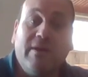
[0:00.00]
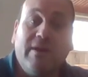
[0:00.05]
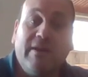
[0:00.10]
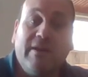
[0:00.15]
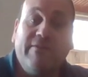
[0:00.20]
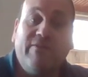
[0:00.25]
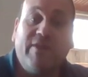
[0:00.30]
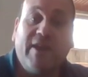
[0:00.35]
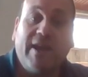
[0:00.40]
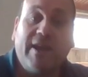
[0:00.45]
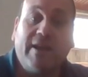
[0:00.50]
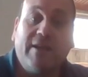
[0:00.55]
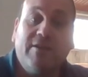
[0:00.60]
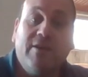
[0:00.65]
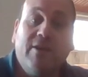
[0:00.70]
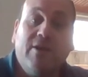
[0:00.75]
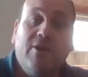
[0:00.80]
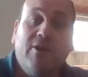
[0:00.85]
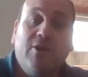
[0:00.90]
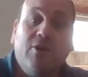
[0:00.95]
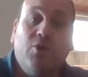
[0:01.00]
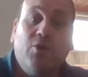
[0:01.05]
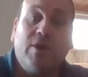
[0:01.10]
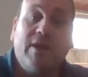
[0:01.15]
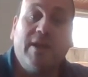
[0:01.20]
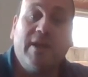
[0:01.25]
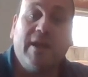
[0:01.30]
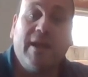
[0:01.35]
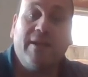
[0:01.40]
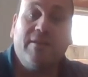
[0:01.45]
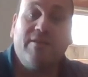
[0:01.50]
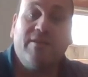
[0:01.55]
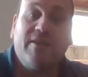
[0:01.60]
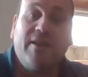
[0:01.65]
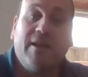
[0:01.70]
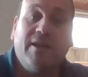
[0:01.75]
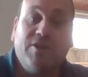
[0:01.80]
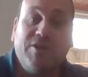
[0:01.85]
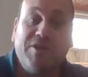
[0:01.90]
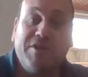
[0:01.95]
effect looking at
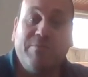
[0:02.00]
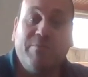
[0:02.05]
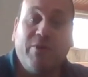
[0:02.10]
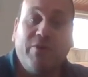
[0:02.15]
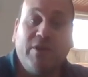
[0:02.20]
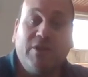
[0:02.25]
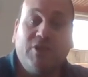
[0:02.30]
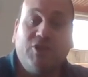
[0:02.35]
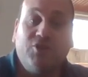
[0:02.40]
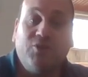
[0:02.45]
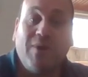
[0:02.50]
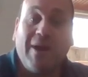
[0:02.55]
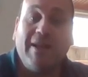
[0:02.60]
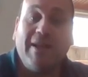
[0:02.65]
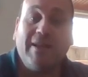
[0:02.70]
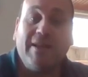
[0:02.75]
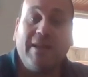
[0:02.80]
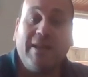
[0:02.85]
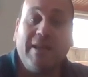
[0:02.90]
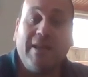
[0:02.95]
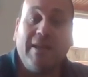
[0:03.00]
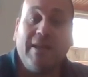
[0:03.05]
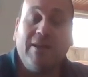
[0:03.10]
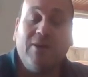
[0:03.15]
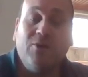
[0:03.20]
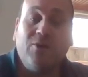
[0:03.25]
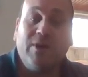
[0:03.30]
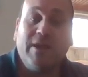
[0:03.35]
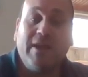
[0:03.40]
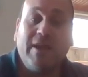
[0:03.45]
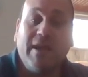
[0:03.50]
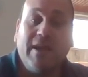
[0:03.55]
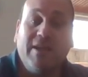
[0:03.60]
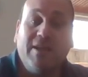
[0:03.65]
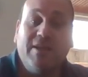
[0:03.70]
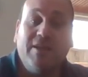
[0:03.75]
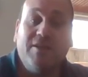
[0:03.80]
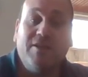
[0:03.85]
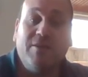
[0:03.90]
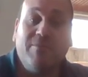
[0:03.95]
uh, your spirituality, looking at
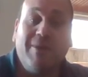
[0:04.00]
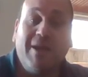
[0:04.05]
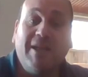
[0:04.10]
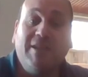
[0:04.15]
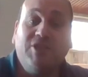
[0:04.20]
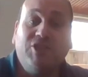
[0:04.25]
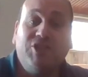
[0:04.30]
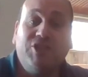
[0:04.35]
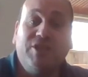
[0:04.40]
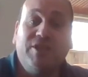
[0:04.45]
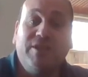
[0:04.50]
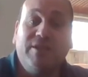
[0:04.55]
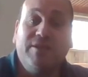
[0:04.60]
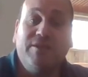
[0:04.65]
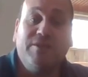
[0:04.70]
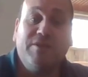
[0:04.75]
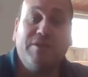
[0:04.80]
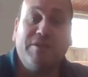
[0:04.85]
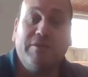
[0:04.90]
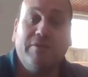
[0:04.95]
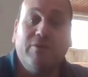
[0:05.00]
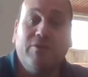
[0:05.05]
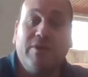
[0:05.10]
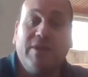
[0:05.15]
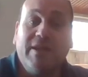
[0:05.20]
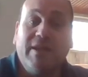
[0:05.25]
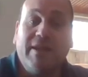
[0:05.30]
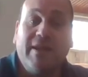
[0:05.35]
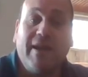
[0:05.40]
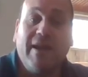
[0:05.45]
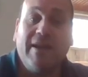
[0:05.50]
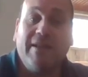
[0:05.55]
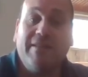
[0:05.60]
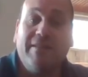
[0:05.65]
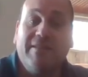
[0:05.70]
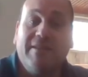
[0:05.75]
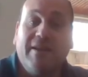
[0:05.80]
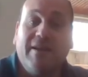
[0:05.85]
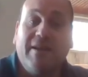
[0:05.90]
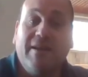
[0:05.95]
your dimensions, looking
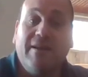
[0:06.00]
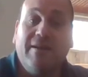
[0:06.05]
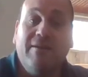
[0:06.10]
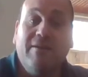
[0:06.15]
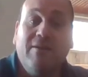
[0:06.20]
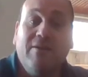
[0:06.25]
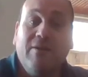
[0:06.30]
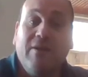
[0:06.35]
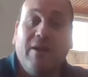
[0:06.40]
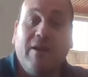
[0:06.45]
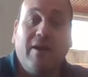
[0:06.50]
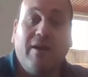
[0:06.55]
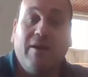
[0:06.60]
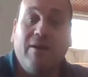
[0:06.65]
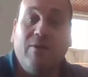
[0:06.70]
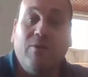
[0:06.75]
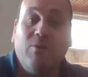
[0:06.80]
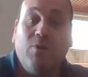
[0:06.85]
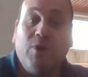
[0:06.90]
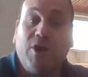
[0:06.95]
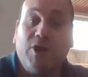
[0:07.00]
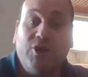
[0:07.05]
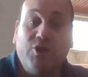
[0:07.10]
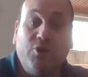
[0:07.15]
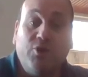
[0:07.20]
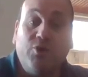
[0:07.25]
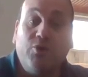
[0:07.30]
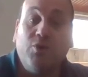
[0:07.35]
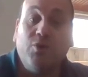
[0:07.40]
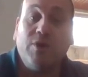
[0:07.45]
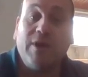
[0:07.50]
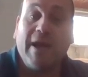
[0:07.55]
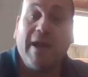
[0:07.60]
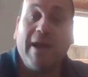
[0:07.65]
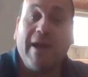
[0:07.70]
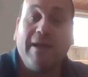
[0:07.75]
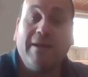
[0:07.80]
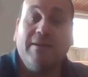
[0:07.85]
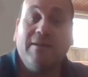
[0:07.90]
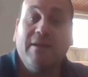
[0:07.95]
at uh, uh, what are you good
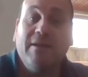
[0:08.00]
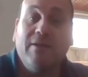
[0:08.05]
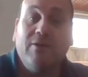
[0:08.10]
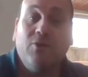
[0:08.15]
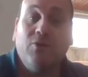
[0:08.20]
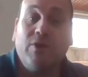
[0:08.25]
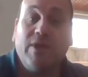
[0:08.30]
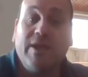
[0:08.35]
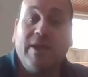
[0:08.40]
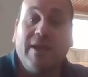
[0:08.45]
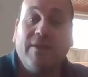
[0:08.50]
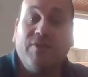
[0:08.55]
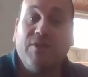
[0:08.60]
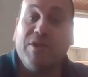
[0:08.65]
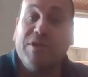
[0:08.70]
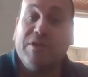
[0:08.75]
at, looking at the